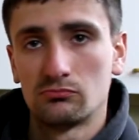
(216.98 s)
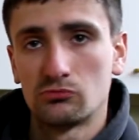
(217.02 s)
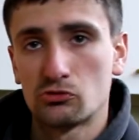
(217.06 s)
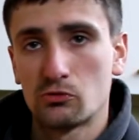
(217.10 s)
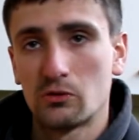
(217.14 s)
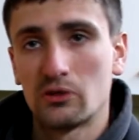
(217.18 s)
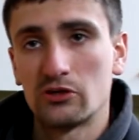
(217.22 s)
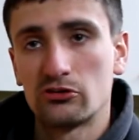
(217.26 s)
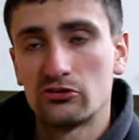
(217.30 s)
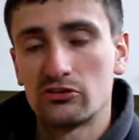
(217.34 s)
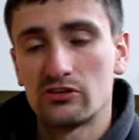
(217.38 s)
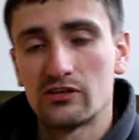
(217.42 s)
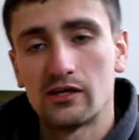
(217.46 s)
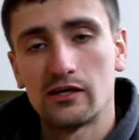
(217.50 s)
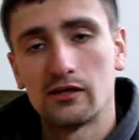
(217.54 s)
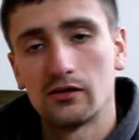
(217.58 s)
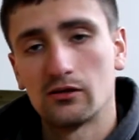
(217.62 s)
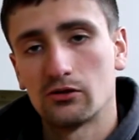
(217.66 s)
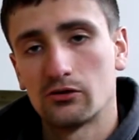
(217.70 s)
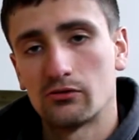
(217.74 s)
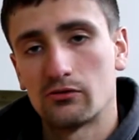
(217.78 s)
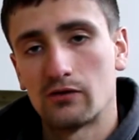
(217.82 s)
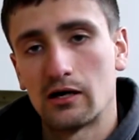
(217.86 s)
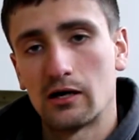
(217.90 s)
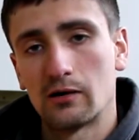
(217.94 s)
20
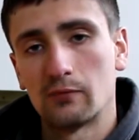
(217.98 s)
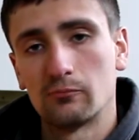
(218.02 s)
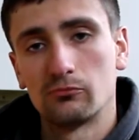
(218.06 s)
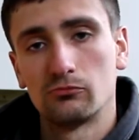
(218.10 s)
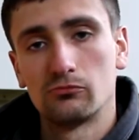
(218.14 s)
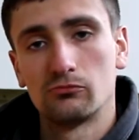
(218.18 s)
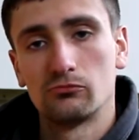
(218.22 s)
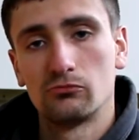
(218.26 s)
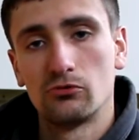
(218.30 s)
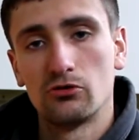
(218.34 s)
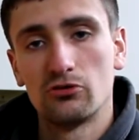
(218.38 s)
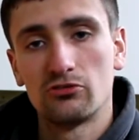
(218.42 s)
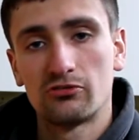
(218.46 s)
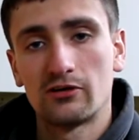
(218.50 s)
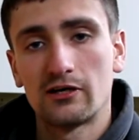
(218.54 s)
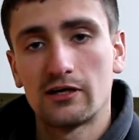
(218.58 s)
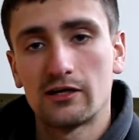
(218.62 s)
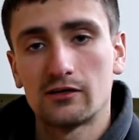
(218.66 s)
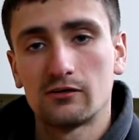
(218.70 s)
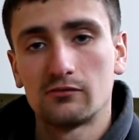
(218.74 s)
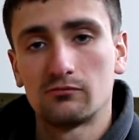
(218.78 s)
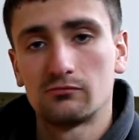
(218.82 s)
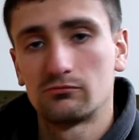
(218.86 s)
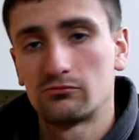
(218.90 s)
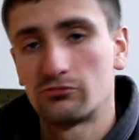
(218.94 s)
kilogram roof
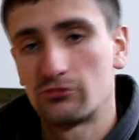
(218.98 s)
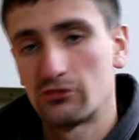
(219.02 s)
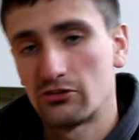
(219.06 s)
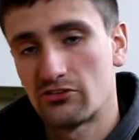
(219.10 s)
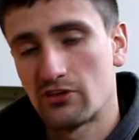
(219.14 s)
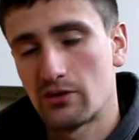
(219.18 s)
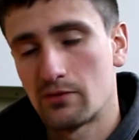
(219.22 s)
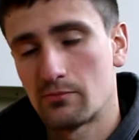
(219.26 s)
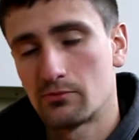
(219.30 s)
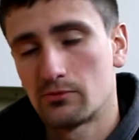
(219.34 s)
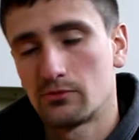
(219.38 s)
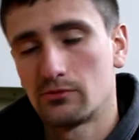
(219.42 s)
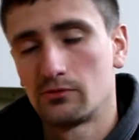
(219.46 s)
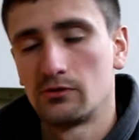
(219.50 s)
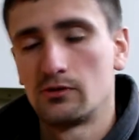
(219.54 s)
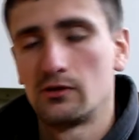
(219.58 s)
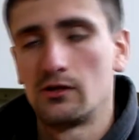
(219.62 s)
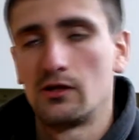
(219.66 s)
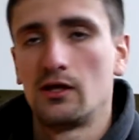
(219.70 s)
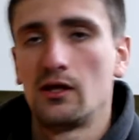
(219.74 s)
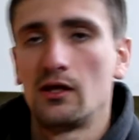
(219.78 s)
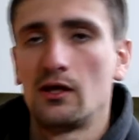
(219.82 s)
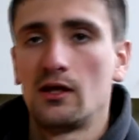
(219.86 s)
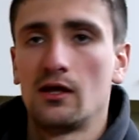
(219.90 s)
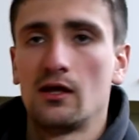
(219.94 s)
rack, for example,
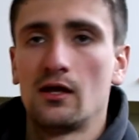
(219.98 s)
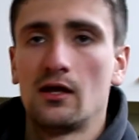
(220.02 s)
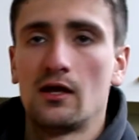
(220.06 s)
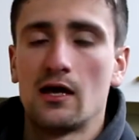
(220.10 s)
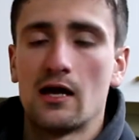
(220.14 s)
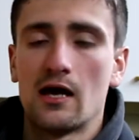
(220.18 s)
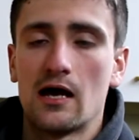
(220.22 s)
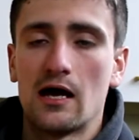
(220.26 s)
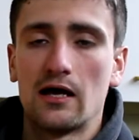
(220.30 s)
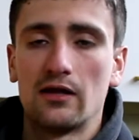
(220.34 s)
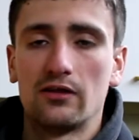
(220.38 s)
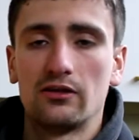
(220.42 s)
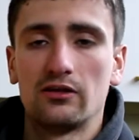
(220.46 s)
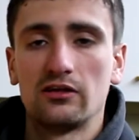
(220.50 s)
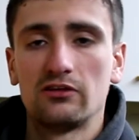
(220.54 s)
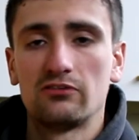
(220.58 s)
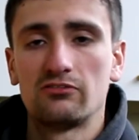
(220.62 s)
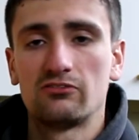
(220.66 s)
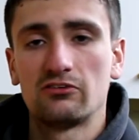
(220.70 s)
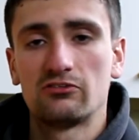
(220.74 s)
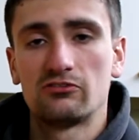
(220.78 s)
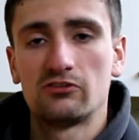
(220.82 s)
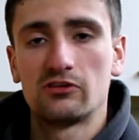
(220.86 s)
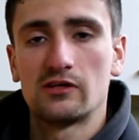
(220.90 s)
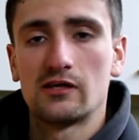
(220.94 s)
and the
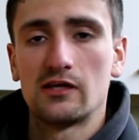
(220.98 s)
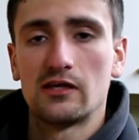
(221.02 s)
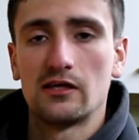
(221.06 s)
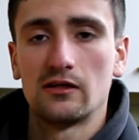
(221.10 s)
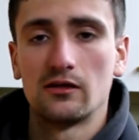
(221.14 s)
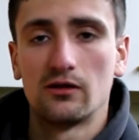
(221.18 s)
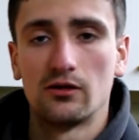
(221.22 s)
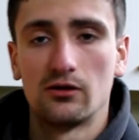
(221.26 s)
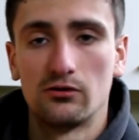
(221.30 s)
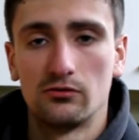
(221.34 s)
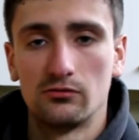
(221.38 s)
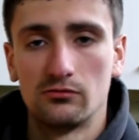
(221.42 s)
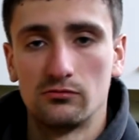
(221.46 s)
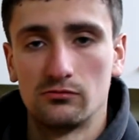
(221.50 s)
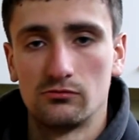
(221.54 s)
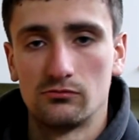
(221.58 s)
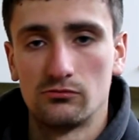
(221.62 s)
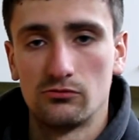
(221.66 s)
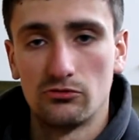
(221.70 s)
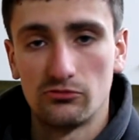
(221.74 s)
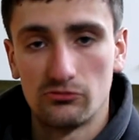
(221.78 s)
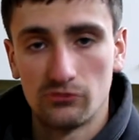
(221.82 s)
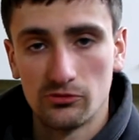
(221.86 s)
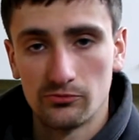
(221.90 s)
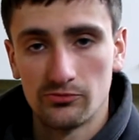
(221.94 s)
50 kilo
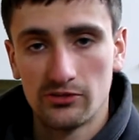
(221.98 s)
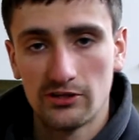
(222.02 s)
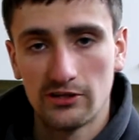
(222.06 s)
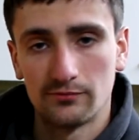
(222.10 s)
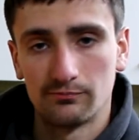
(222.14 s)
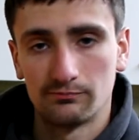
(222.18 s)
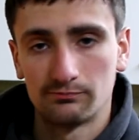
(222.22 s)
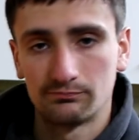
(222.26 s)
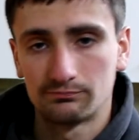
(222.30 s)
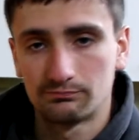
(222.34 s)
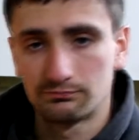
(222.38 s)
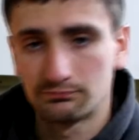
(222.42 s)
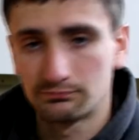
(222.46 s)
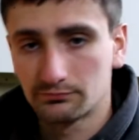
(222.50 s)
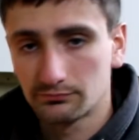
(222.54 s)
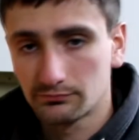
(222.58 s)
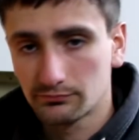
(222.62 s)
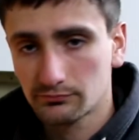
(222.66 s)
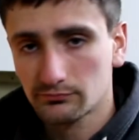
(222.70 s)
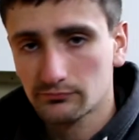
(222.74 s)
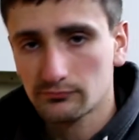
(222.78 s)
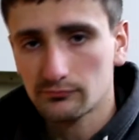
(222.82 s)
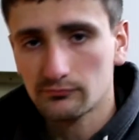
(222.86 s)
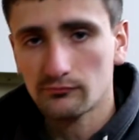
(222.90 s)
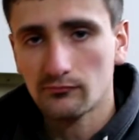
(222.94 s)
rooftop tent.
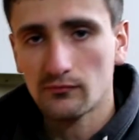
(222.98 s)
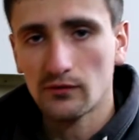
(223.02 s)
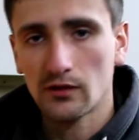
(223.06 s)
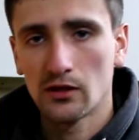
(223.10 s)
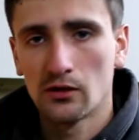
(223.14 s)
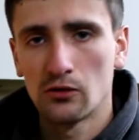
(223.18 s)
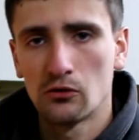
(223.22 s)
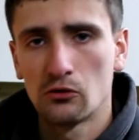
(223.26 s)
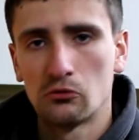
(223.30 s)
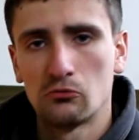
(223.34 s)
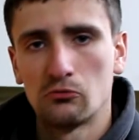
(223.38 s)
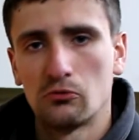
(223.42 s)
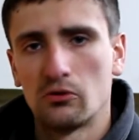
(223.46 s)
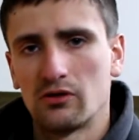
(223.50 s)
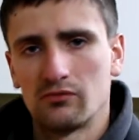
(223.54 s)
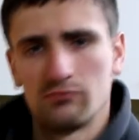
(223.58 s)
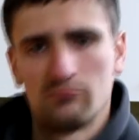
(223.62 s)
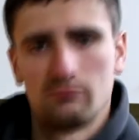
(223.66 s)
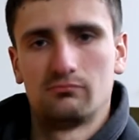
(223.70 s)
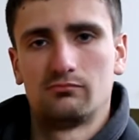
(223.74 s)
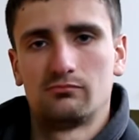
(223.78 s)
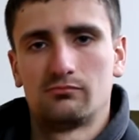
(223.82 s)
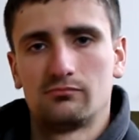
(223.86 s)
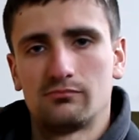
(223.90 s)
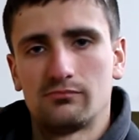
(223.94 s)
Well,
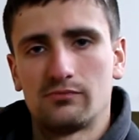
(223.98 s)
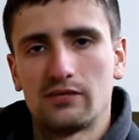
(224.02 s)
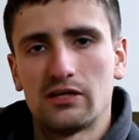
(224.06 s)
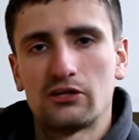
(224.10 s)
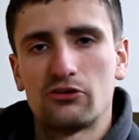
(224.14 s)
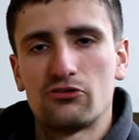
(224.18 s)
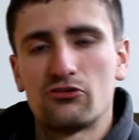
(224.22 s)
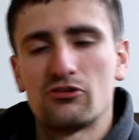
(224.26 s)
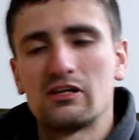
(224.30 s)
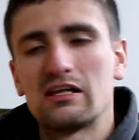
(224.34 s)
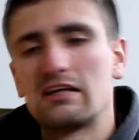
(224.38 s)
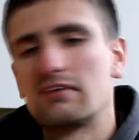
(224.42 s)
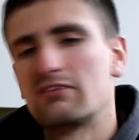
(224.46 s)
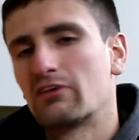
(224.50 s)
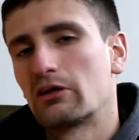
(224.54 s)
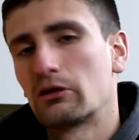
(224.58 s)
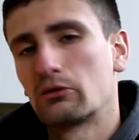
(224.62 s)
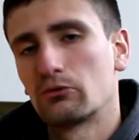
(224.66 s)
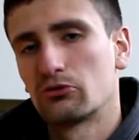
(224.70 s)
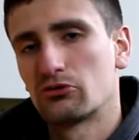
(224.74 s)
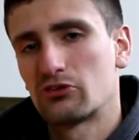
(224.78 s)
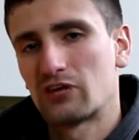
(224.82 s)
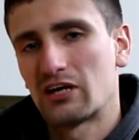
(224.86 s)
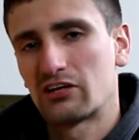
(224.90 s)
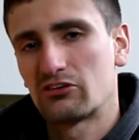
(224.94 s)
that doesn't leave
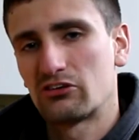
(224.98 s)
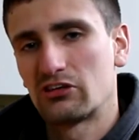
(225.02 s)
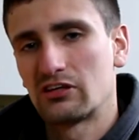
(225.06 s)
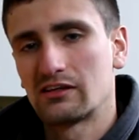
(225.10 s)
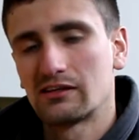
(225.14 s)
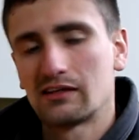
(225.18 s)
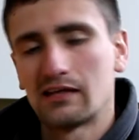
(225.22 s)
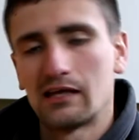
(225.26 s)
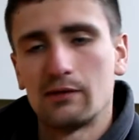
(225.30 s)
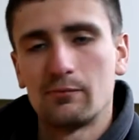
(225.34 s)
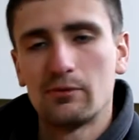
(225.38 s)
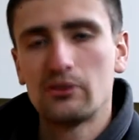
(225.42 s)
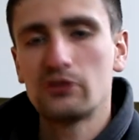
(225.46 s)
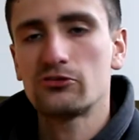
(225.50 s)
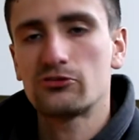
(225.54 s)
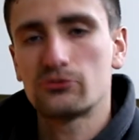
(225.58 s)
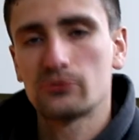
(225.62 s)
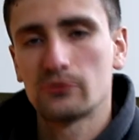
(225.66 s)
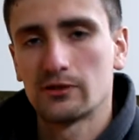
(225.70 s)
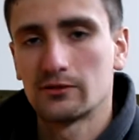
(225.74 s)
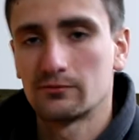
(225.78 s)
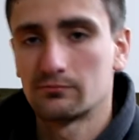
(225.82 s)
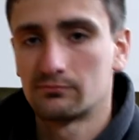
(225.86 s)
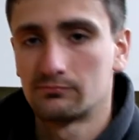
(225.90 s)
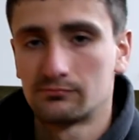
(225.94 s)
anyone to actually climb
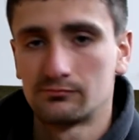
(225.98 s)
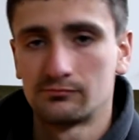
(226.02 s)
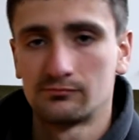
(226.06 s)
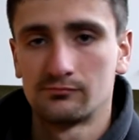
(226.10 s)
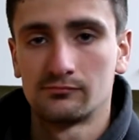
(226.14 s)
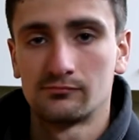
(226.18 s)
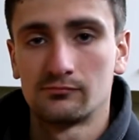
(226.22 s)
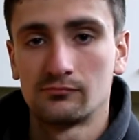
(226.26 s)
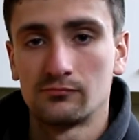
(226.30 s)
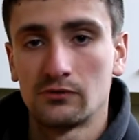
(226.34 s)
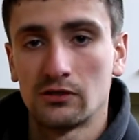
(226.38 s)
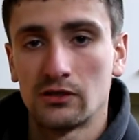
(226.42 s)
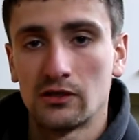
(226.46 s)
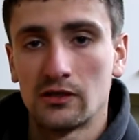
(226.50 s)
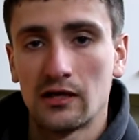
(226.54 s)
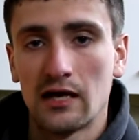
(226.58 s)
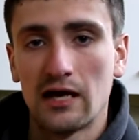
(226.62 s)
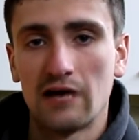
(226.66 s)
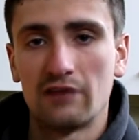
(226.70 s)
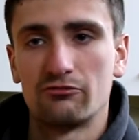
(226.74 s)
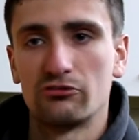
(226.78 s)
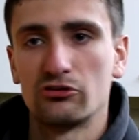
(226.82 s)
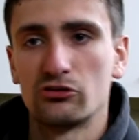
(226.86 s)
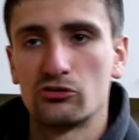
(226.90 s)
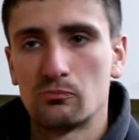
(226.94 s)
into it.
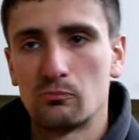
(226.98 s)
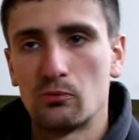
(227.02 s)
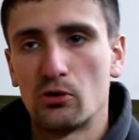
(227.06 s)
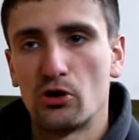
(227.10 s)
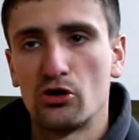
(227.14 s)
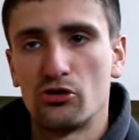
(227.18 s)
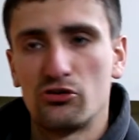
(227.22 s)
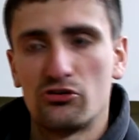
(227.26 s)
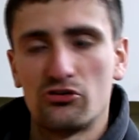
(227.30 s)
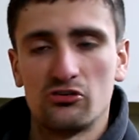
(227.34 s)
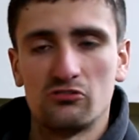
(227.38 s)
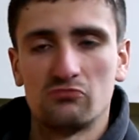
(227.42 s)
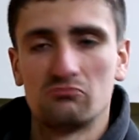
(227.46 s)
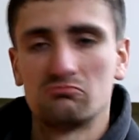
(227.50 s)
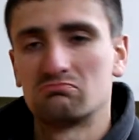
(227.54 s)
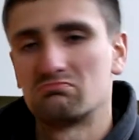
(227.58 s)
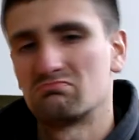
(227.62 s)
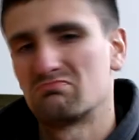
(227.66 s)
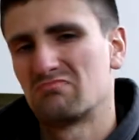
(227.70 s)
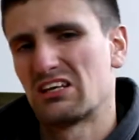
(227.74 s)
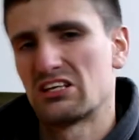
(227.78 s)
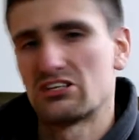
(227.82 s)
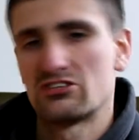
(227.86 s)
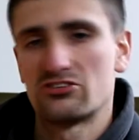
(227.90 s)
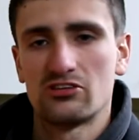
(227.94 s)
Average person,
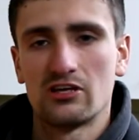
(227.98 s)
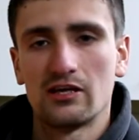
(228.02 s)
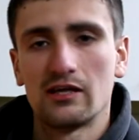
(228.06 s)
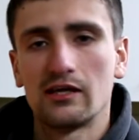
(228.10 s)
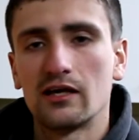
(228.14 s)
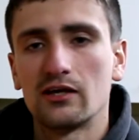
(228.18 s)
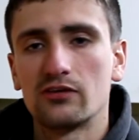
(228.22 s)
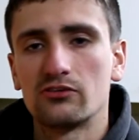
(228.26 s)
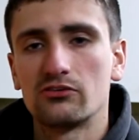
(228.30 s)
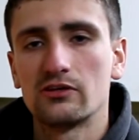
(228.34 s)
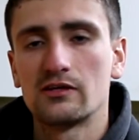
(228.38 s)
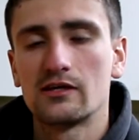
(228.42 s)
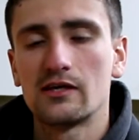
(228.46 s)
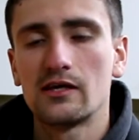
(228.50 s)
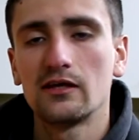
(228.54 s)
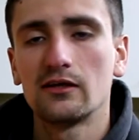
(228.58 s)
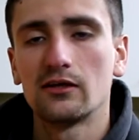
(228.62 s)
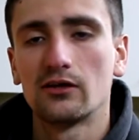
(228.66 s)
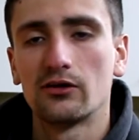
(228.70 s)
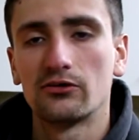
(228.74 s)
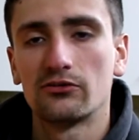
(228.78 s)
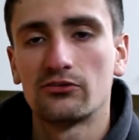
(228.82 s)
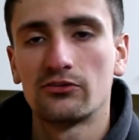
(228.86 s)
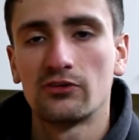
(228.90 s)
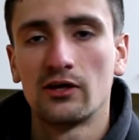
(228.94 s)
let's say 80
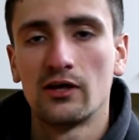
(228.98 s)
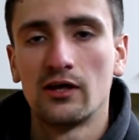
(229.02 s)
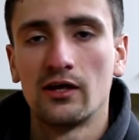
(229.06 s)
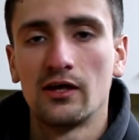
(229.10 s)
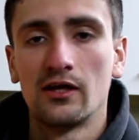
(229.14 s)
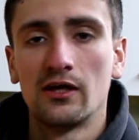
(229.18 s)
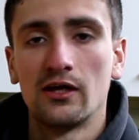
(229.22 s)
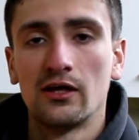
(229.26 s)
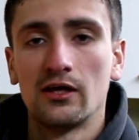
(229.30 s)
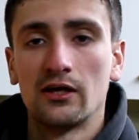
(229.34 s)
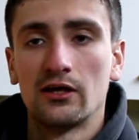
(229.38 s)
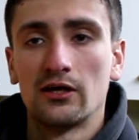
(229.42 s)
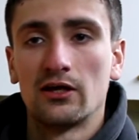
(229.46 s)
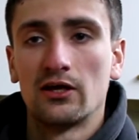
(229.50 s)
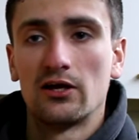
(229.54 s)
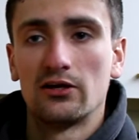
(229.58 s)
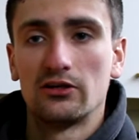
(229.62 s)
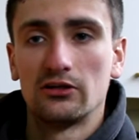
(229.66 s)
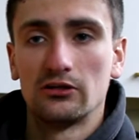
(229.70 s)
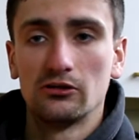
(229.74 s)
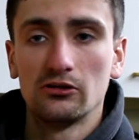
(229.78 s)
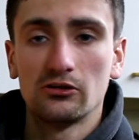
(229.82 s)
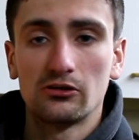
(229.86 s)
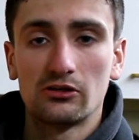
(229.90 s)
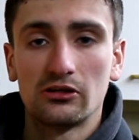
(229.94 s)
kilos,
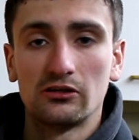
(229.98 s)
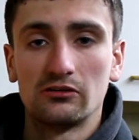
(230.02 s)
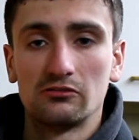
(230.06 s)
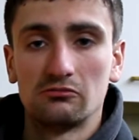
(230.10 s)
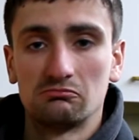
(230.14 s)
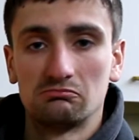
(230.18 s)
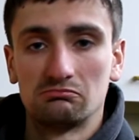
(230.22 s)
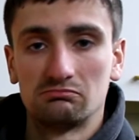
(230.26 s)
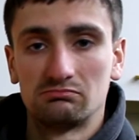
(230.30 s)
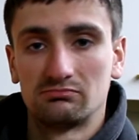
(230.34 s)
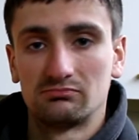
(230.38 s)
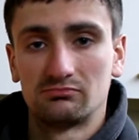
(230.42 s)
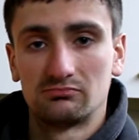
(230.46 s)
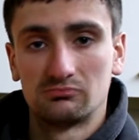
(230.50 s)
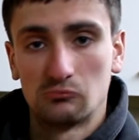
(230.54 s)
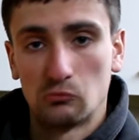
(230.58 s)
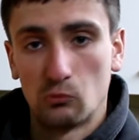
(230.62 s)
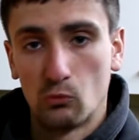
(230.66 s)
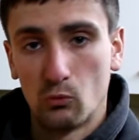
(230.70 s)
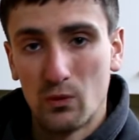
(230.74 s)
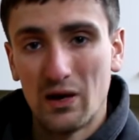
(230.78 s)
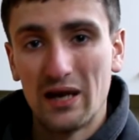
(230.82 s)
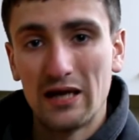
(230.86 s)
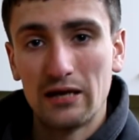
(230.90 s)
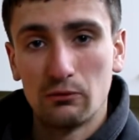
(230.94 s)
and you're looking
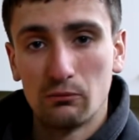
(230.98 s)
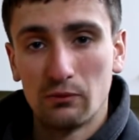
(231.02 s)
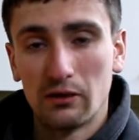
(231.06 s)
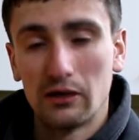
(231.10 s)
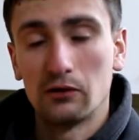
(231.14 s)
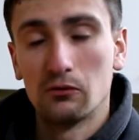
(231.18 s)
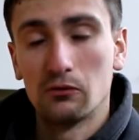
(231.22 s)
way